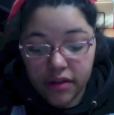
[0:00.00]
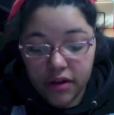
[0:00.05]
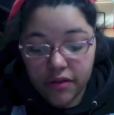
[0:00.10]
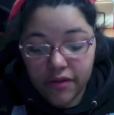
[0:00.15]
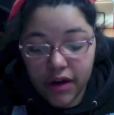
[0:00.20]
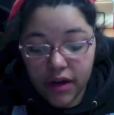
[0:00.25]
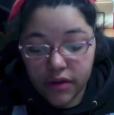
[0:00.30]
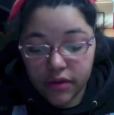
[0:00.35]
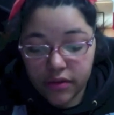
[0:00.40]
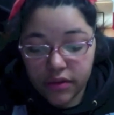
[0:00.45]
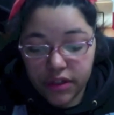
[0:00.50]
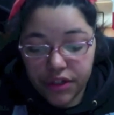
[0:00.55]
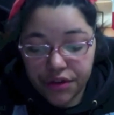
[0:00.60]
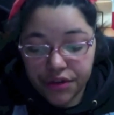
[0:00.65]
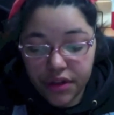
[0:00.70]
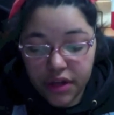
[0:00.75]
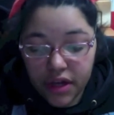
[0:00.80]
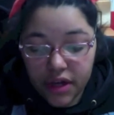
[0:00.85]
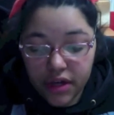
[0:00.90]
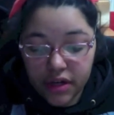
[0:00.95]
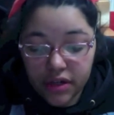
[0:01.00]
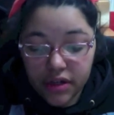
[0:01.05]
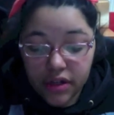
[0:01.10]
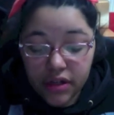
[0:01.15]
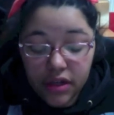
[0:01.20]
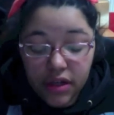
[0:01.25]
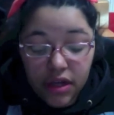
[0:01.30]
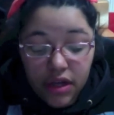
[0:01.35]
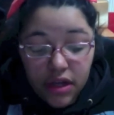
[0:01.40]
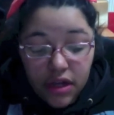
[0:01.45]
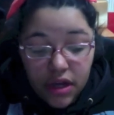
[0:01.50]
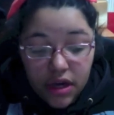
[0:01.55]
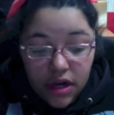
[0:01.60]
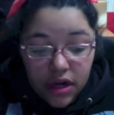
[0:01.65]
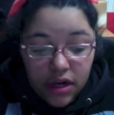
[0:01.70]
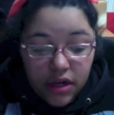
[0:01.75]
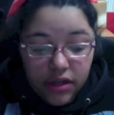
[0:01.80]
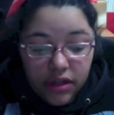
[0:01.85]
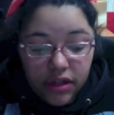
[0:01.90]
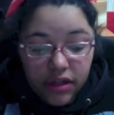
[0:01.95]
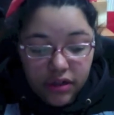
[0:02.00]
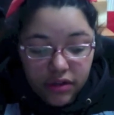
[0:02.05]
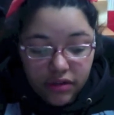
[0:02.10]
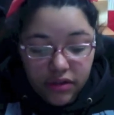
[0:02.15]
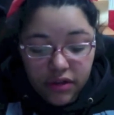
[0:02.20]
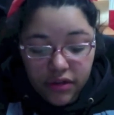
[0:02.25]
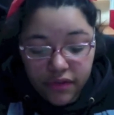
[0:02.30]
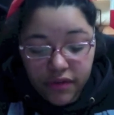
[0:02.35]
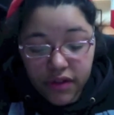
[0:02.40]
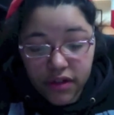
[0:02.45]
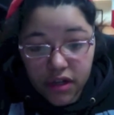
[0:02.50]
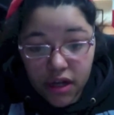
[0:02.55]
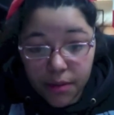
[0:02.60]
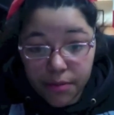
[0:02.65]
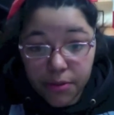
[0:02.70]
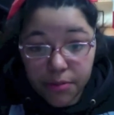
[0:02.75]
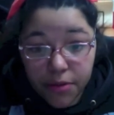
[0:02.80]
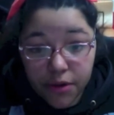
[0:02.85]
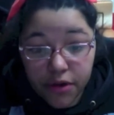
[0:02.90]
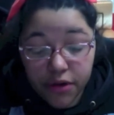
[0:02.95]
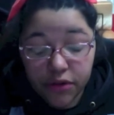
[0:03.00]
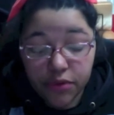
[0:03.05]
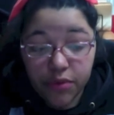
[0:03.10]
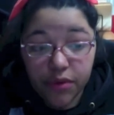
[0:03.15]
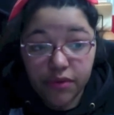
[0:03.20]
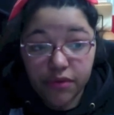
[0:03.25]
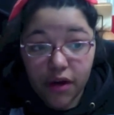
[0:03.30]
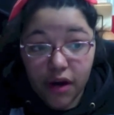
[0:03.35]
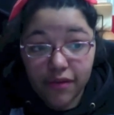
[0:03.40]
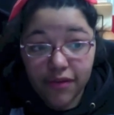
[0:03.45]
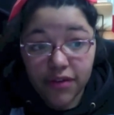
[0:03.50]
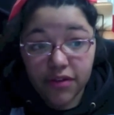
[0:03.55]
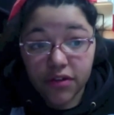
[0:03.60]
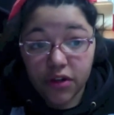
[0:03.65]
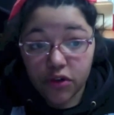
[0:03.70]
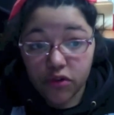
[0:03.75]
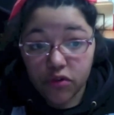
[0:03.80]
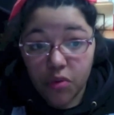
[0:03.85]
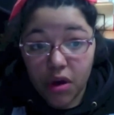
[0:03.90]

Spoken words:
around near the end, and even a couple parts when Ravi starts